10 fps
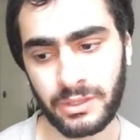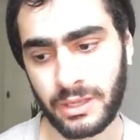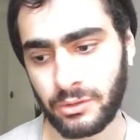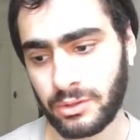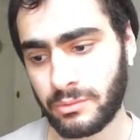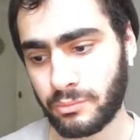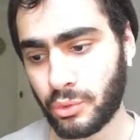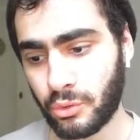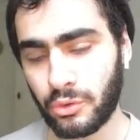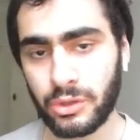They couldn't
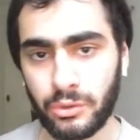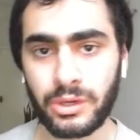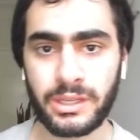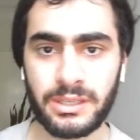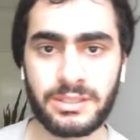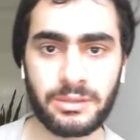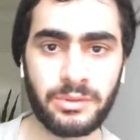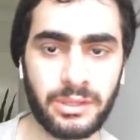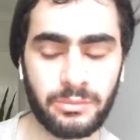put all the good ideas that were in the